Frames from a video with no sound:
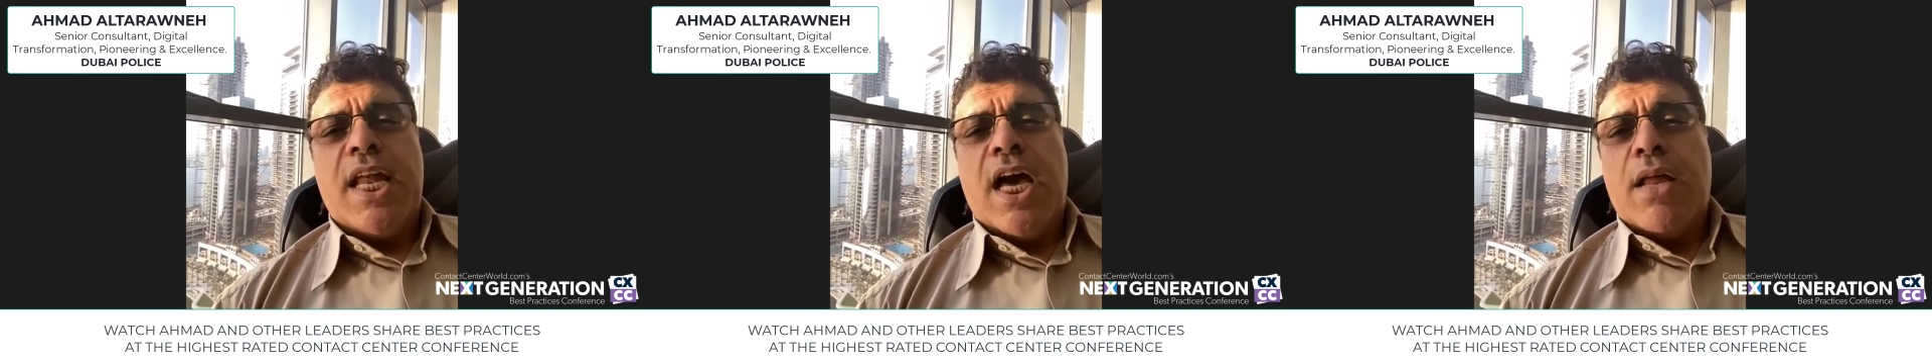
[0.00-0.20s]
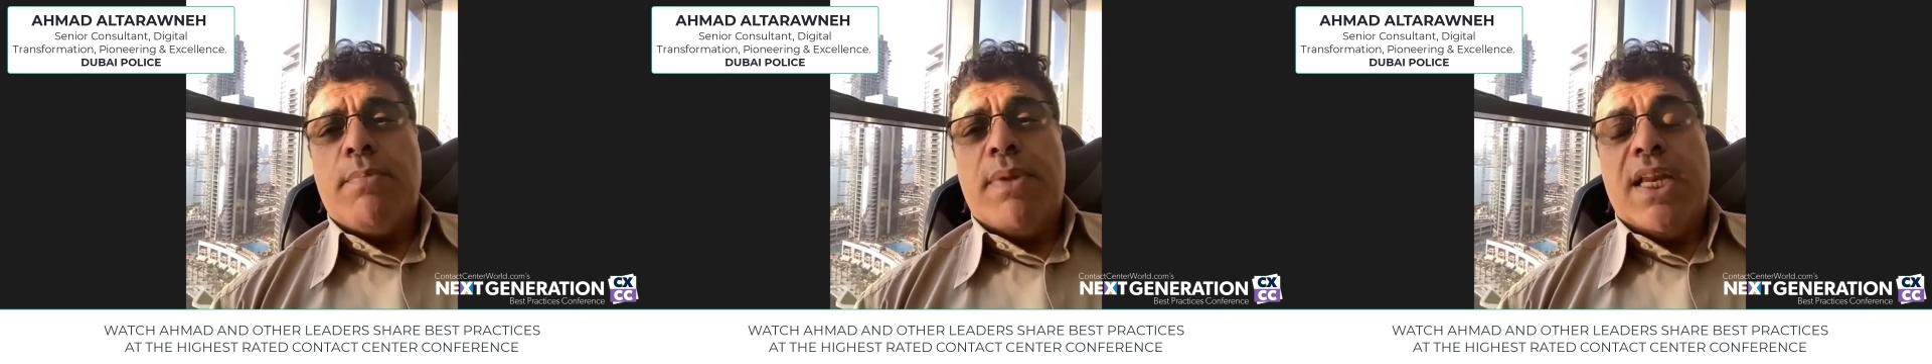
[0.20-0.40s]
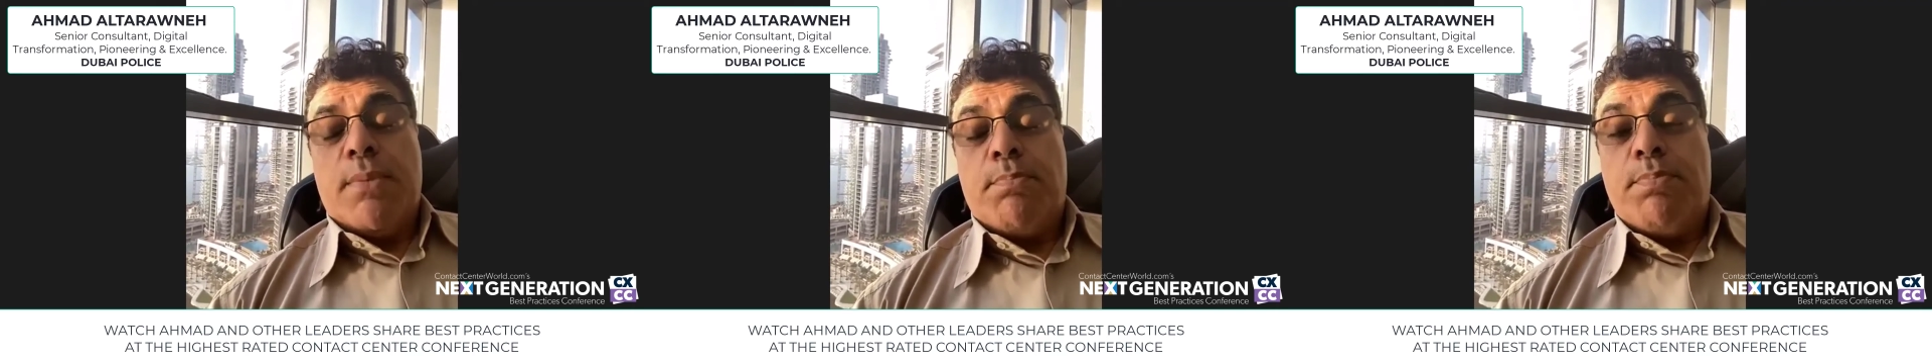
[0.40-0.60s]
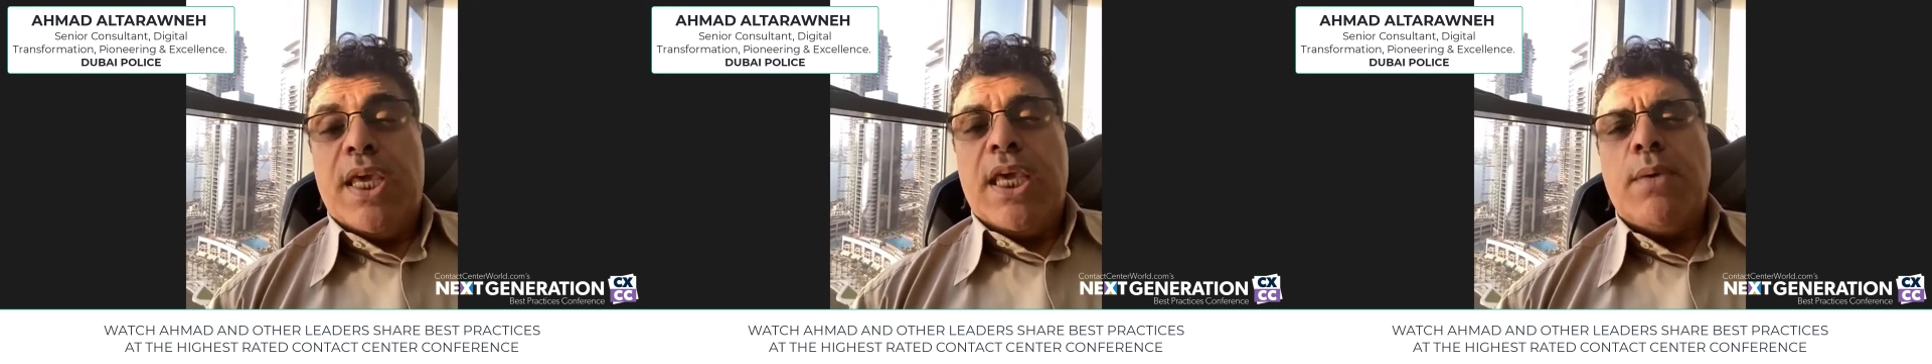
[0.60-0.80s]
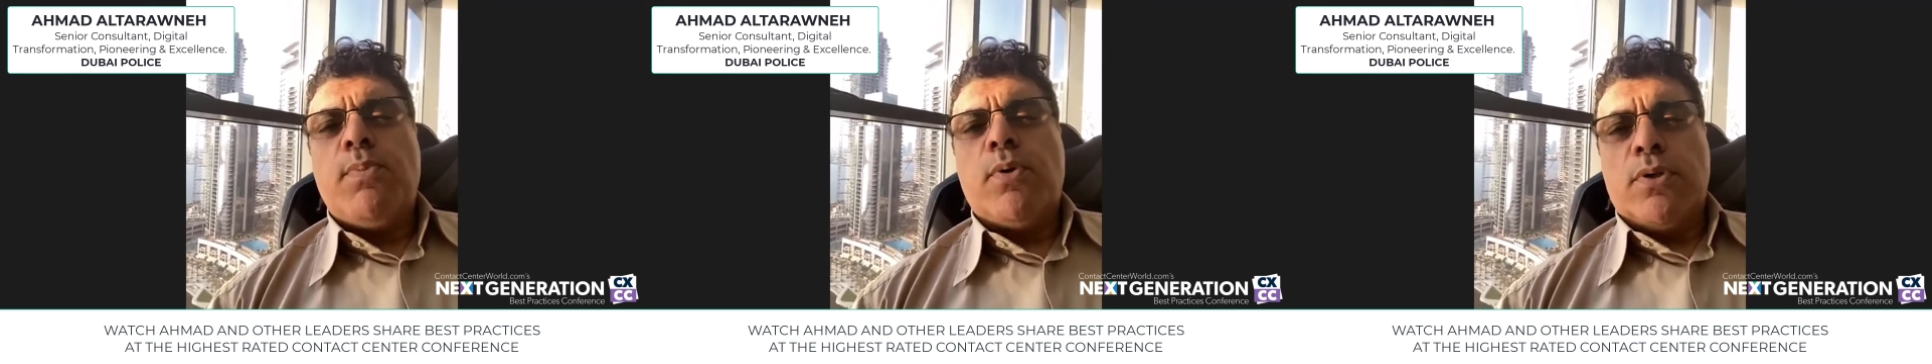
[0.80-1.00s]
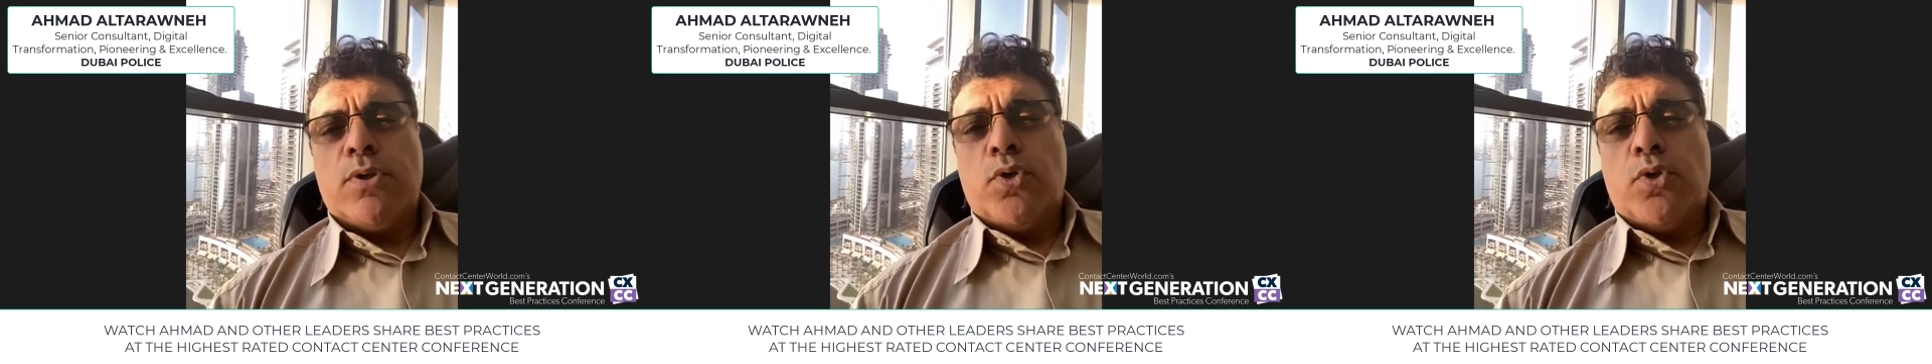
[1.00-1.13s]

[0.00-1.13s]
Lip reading: 9 million people.